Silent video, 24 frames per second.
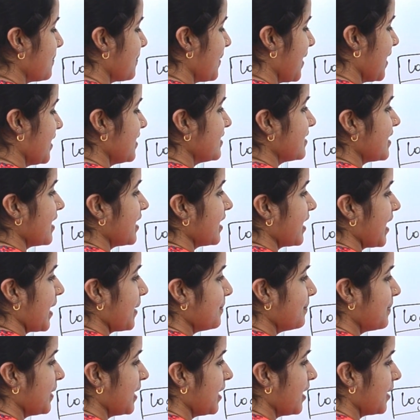base and
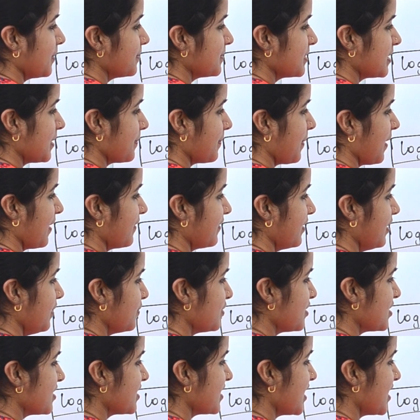M becomes the power, which is